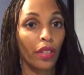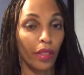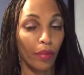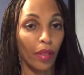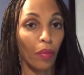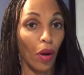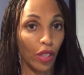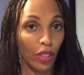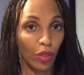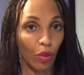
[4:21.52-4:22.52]
some of them are
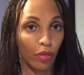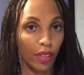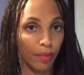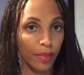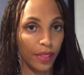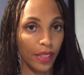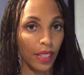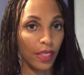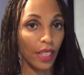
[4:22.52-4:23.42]
controlled substances,